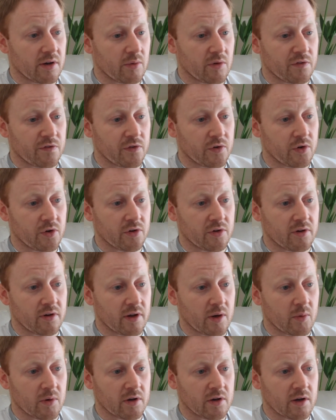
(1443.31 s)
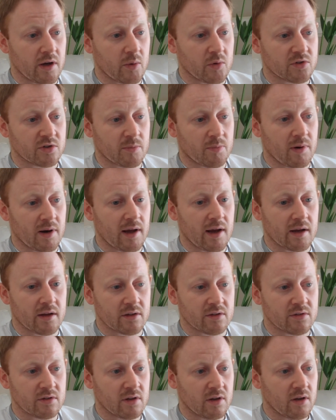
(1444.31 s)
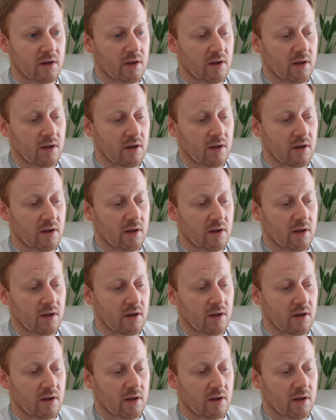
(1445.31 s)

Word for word: our food, and our our suppliers.